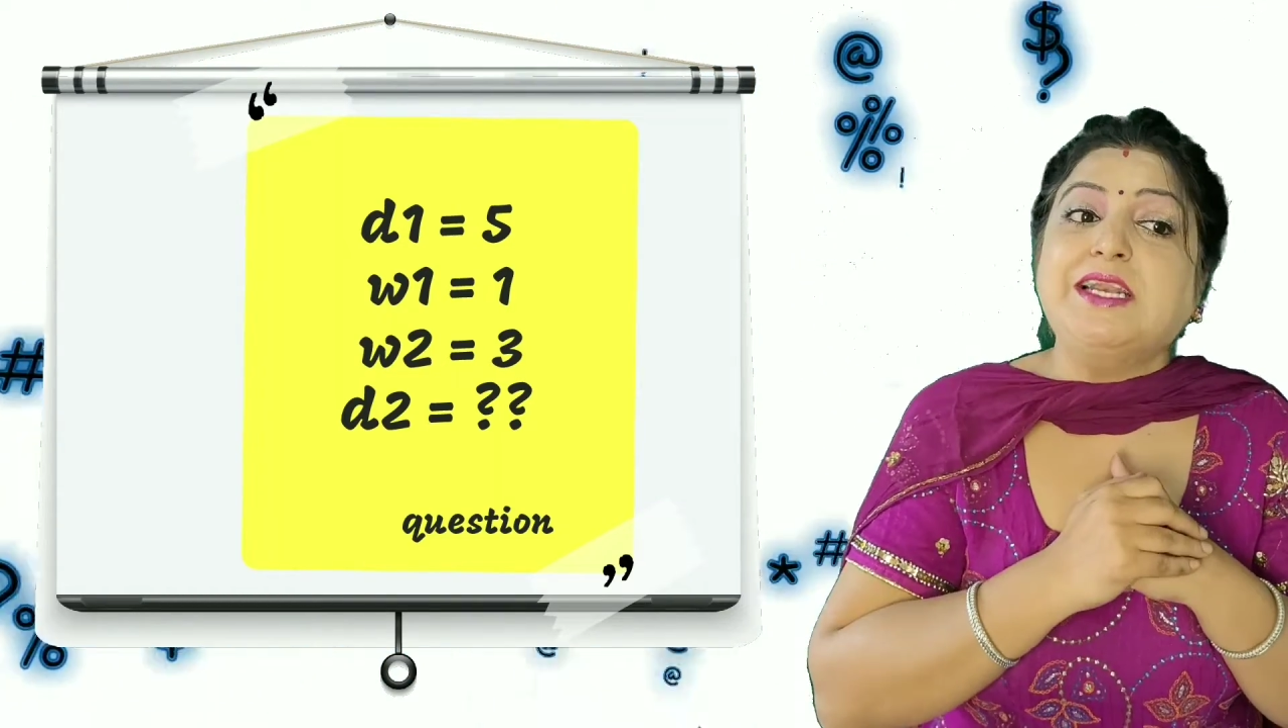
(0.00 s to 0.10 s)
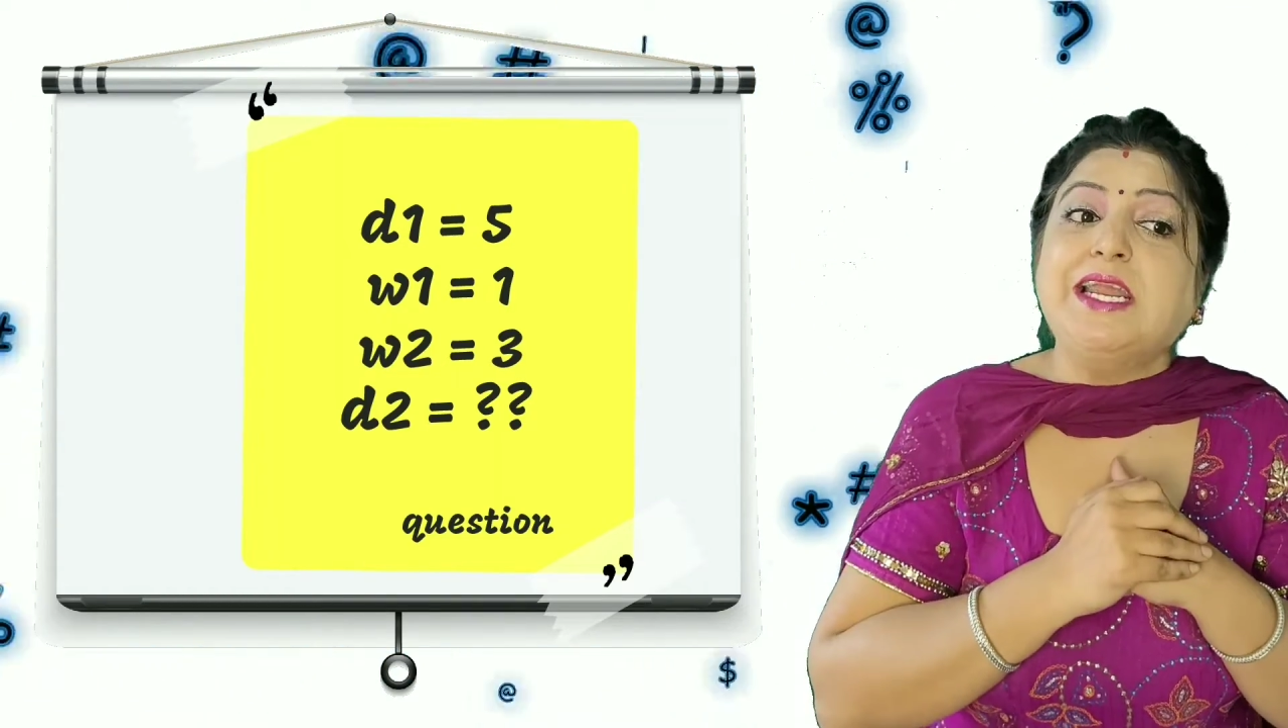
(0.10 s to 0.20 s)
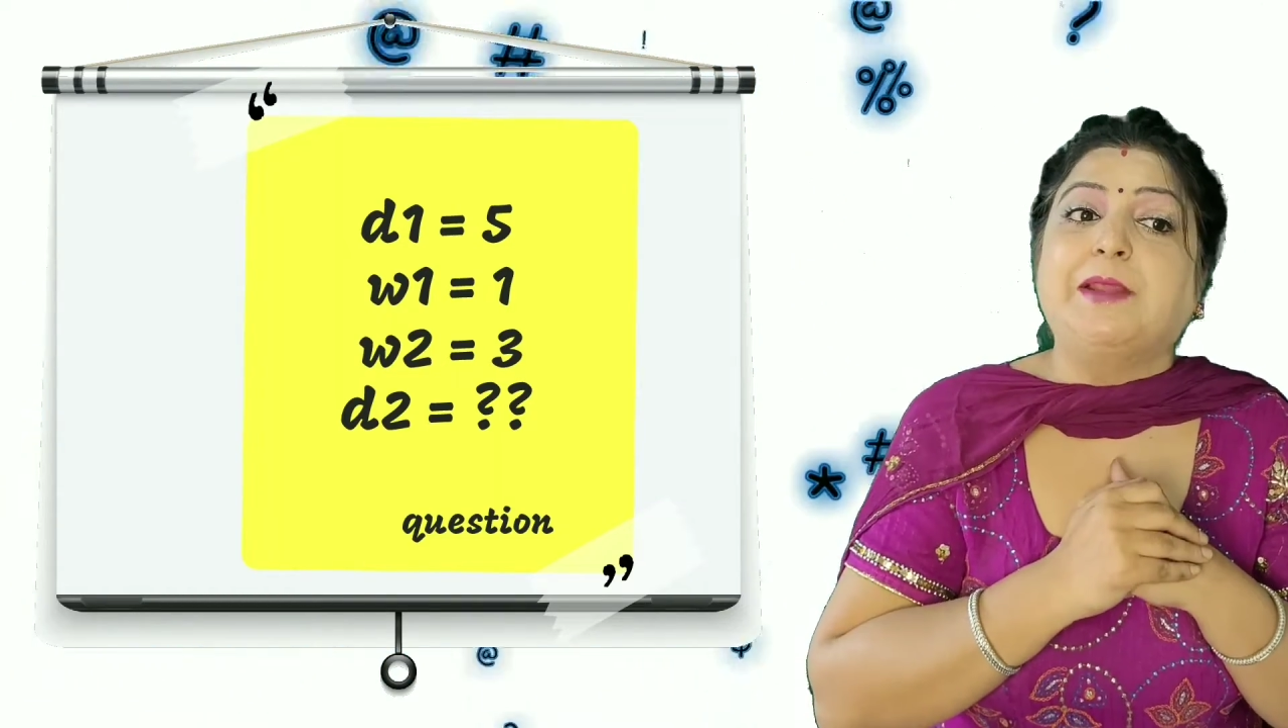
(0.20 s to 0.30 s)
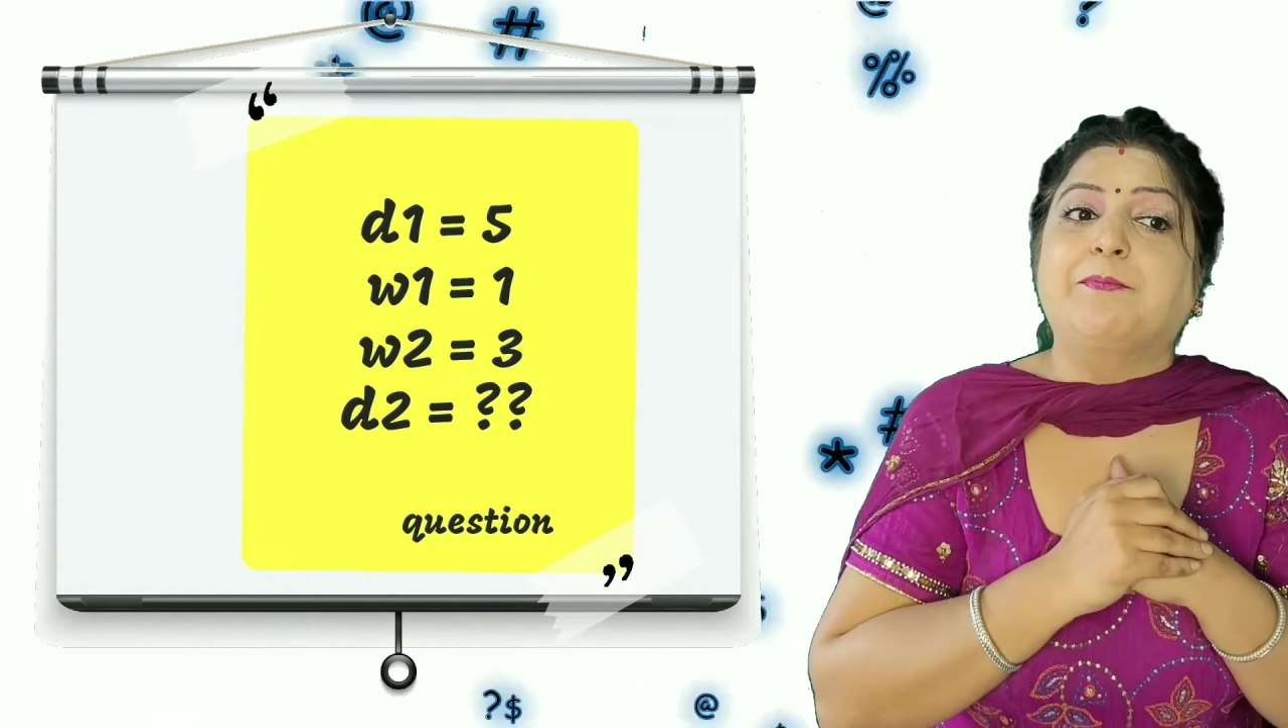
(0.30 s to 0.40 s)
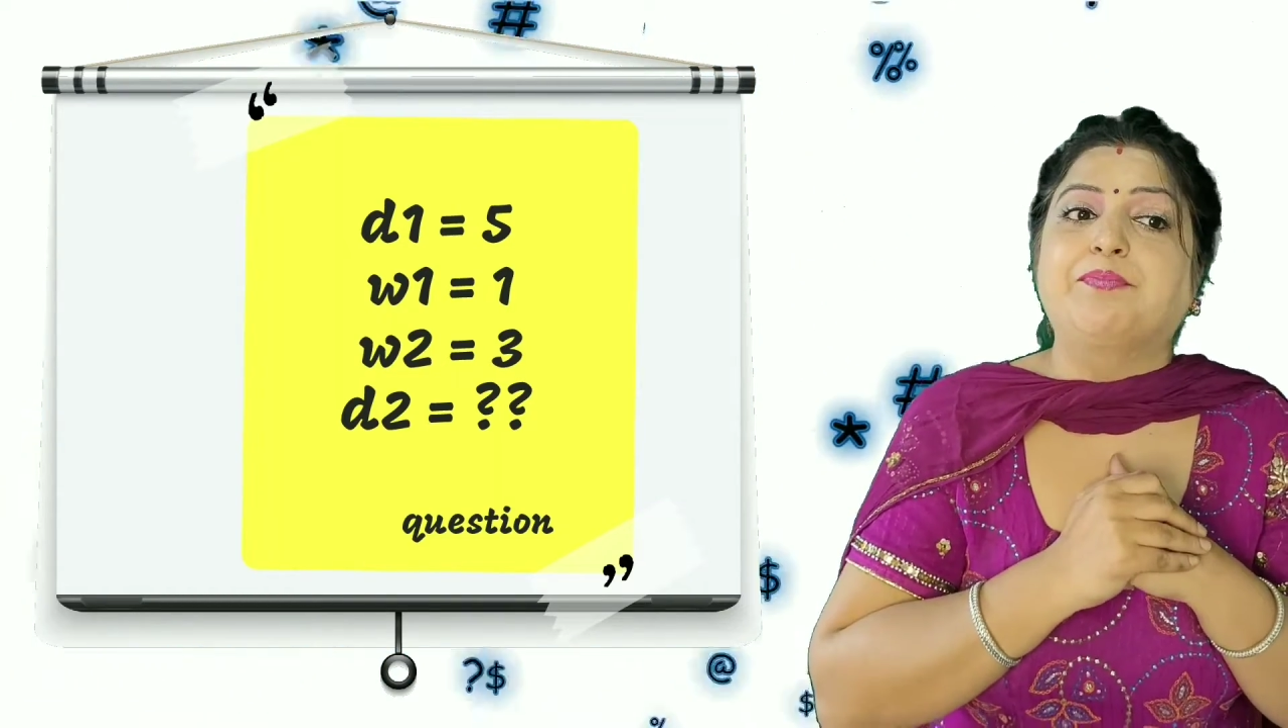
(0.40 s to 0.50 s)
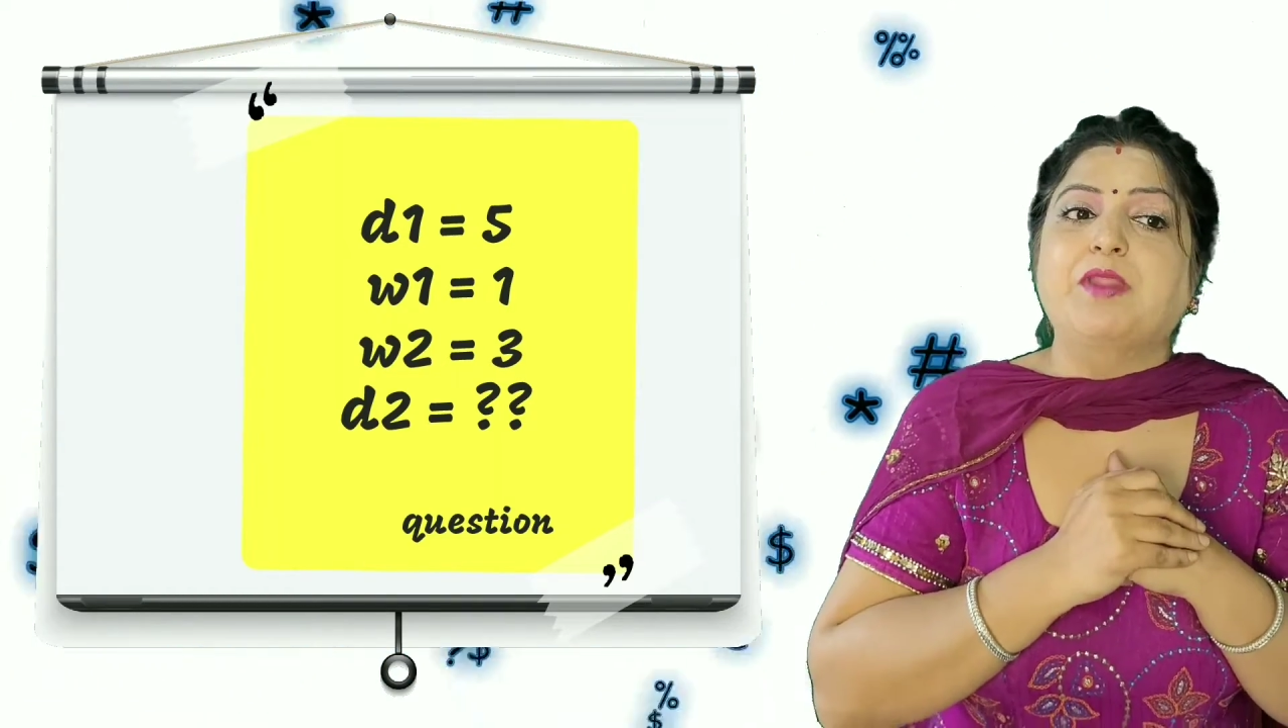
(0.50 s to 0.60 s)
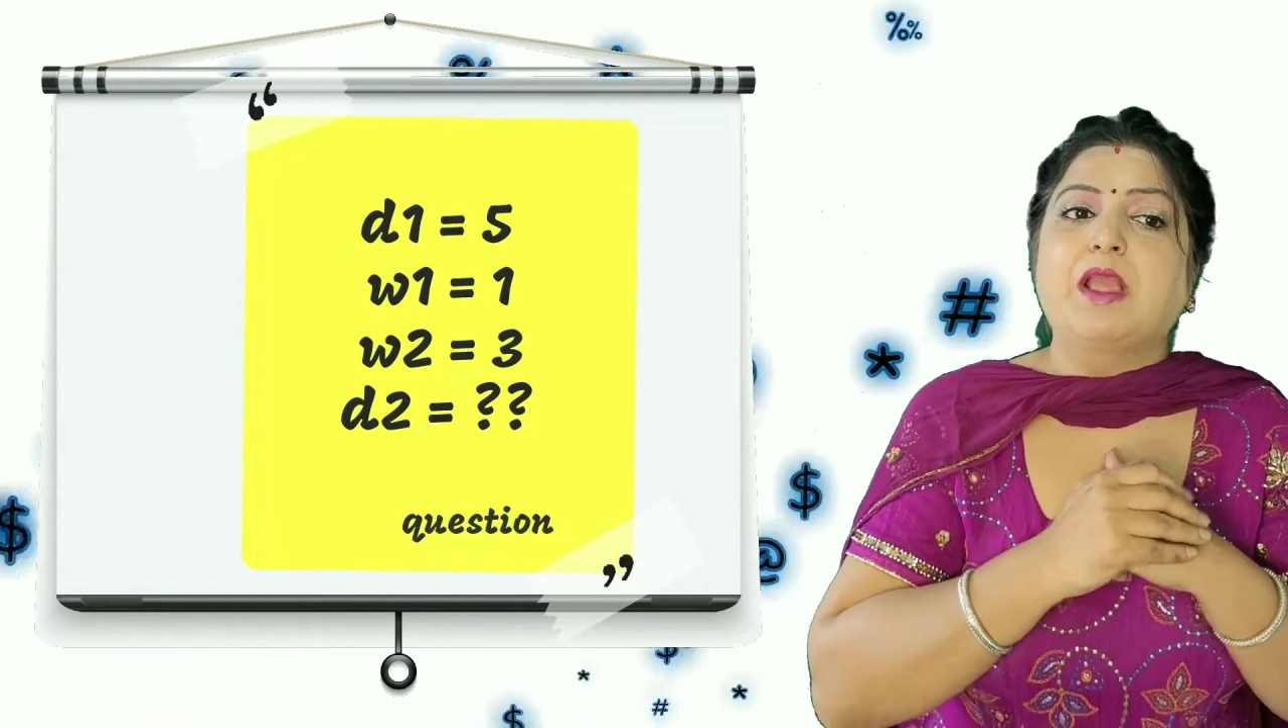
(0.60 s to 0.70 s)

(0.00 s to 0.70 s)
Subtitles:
3.